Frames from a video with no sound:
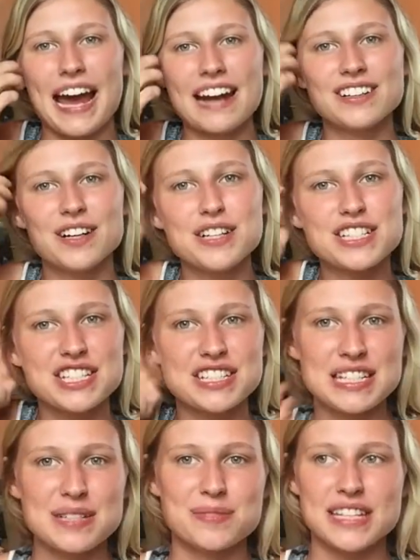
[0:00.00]
I don't know, it just
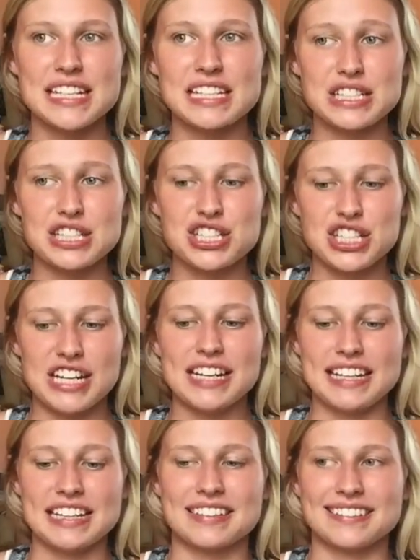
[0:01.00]
seems like it's
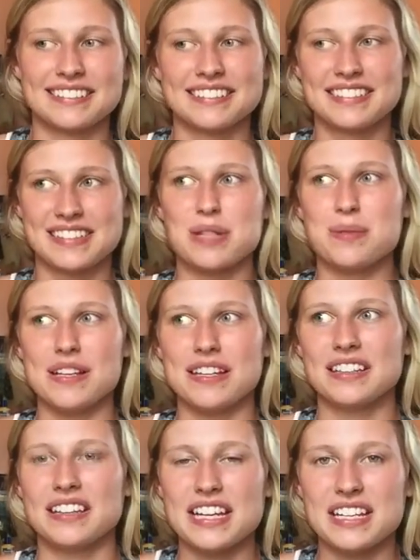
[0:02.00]
cheating to
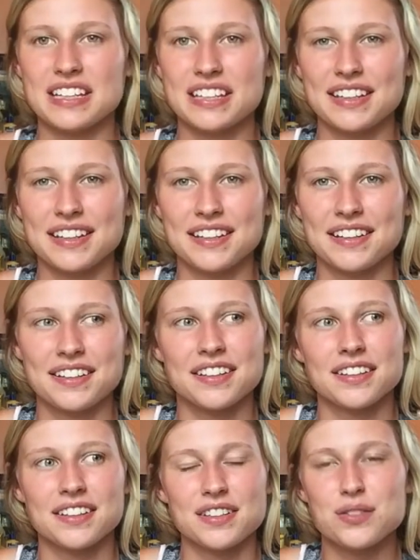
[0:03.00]
me. Like,
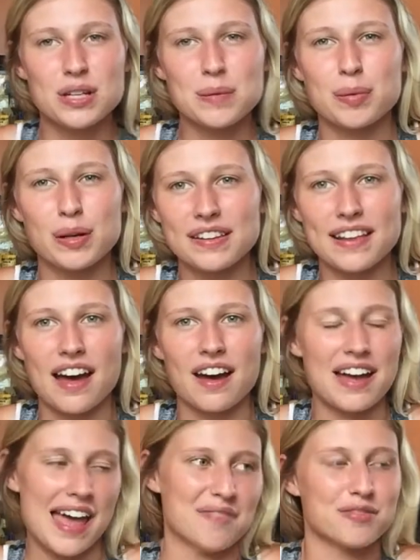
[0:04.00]
you didn't put in that
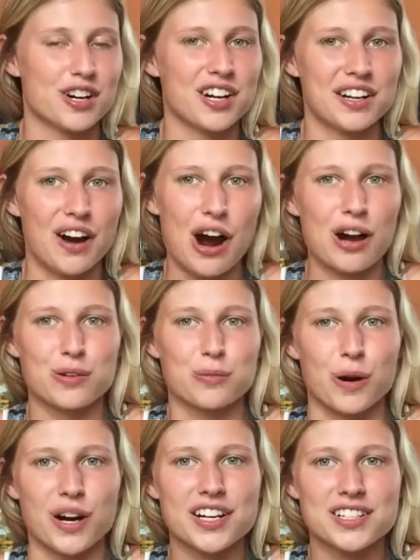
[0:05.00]
effort and hard
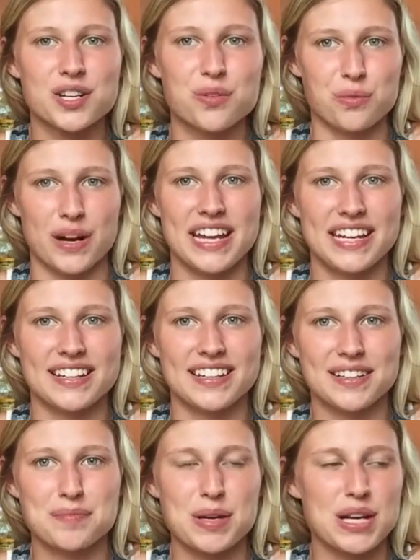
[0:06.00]
work to
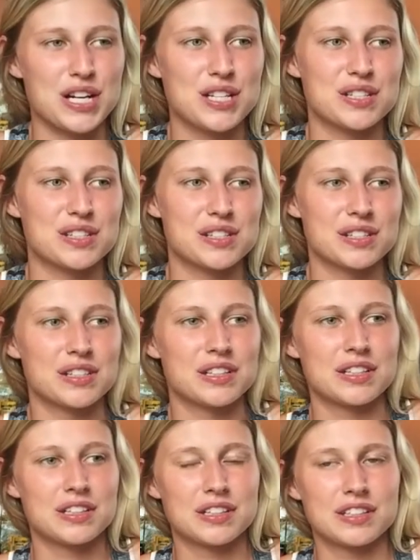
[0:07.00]
win because
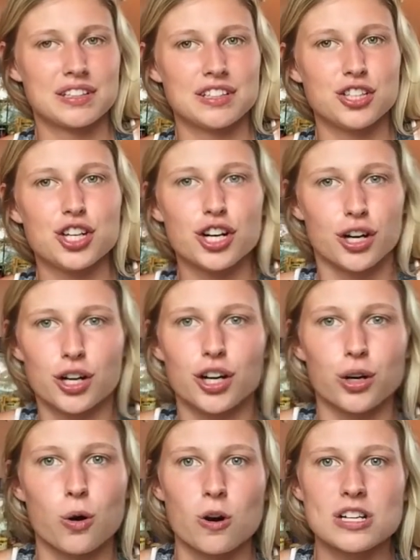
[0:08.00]
you're a good
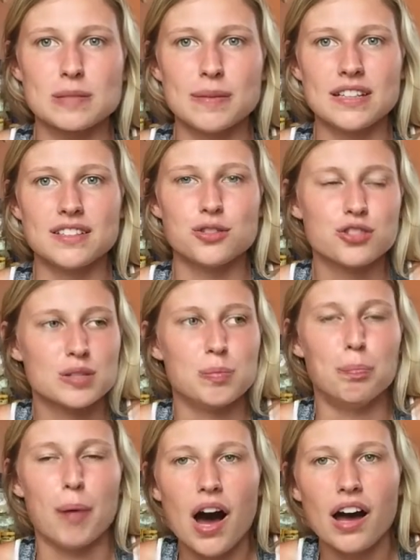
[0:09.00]
horseman. You
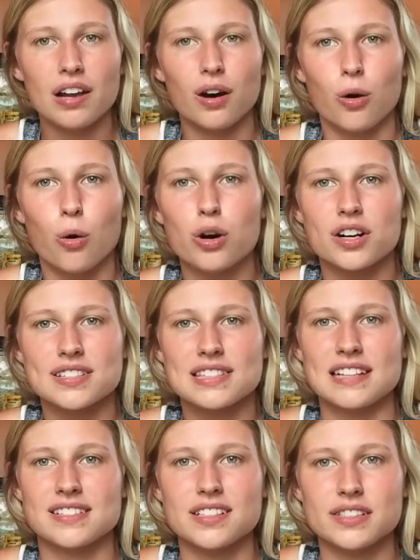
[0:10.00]
just bought a horse
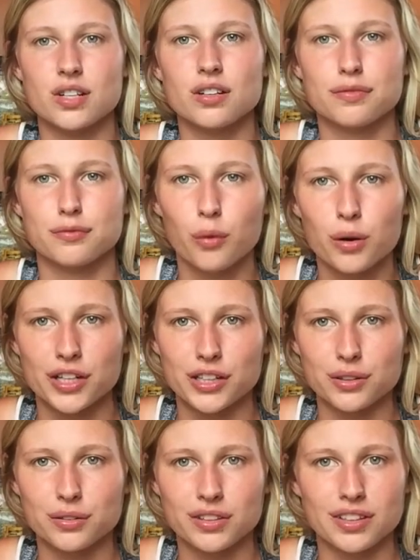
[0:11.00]
that does good for
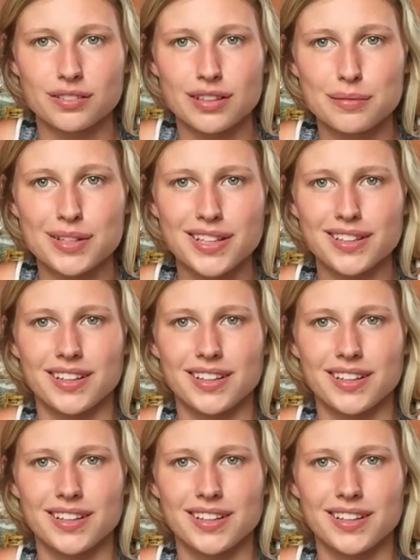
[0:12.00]
you. You know what I mean?